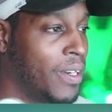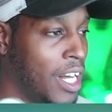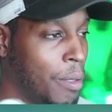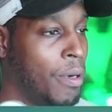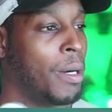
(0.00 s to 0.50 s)

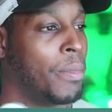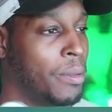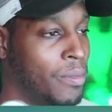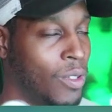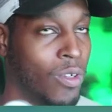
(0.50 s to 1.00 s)
I'll pop up,
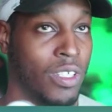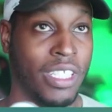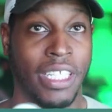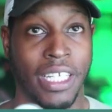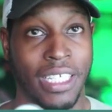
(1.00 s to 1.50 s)
or they
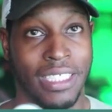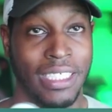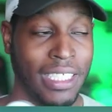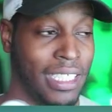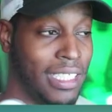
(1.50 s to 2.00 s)
click on
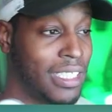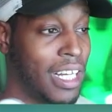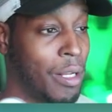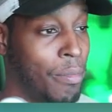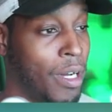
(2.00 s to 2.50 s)
seeds,
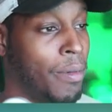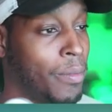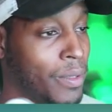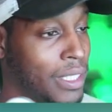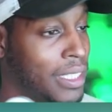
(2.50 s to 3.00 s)
I'll pop up
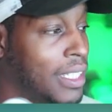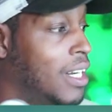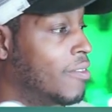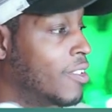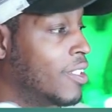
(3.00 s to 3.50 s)
with this
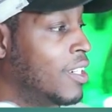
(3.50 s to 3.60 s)
offer.